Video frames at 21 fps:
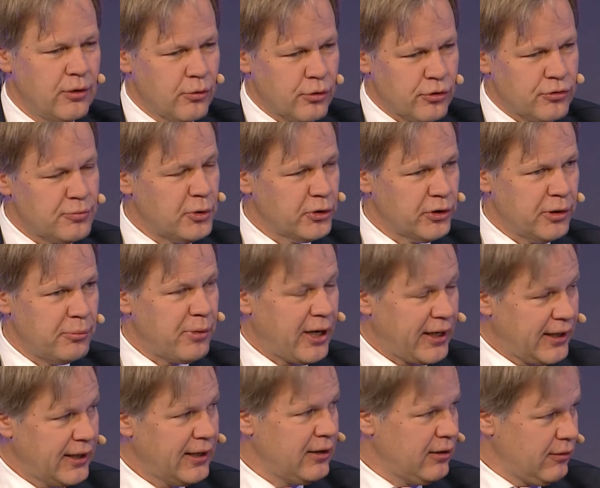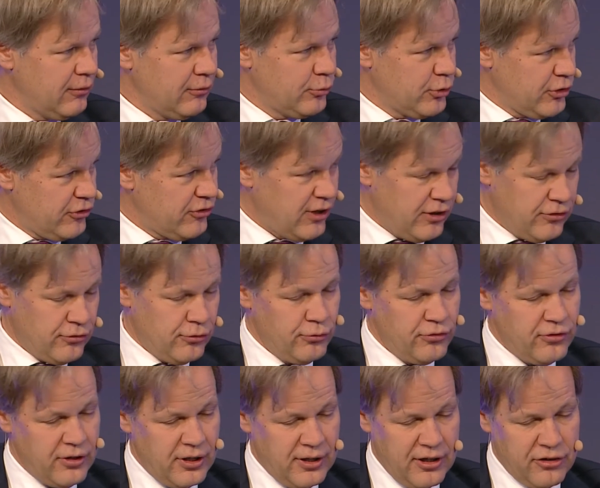correspondent banking, which, as you
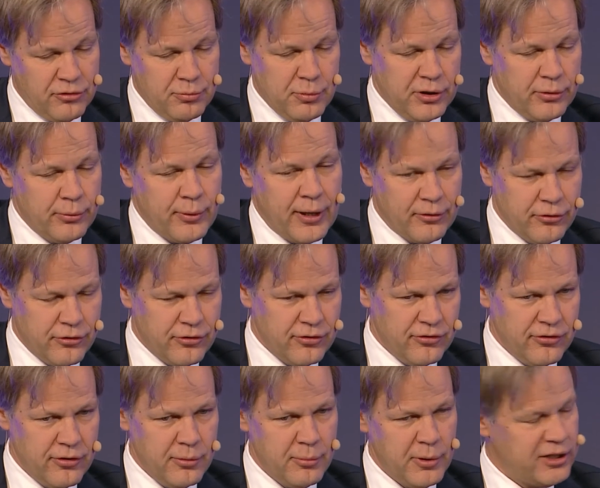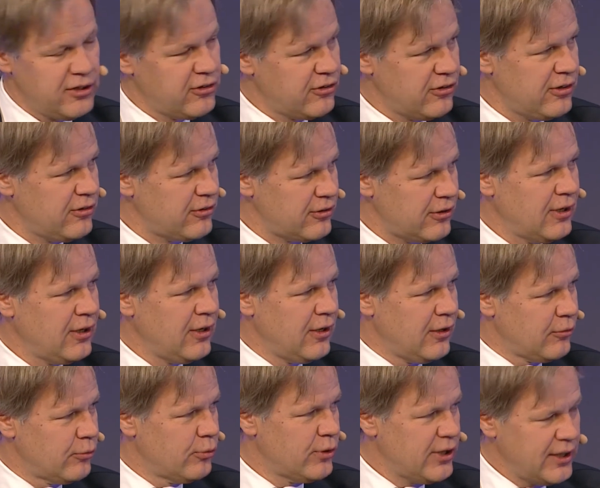said, has been around since the Medicis,
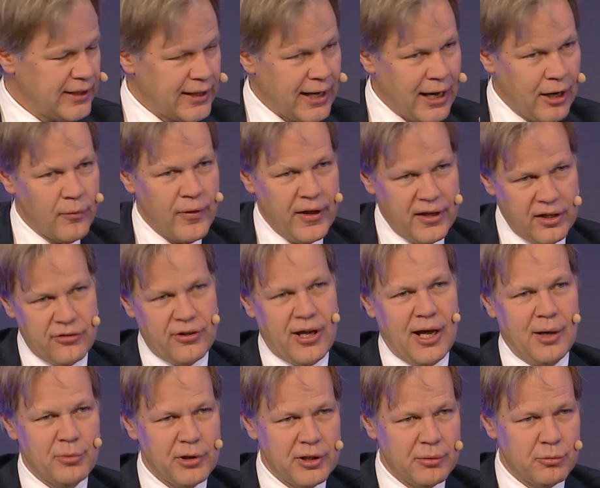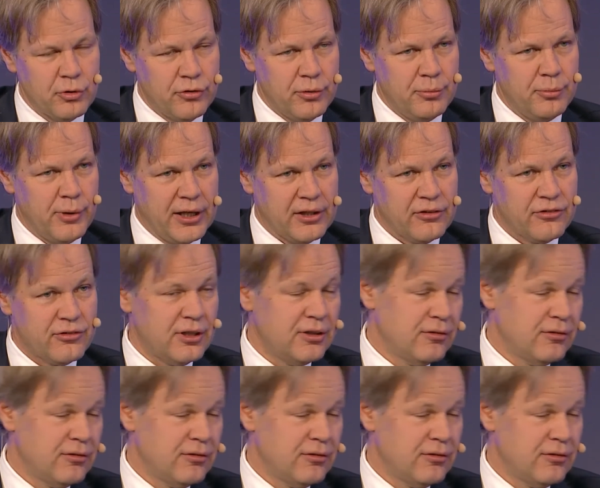really how that is happening between banks.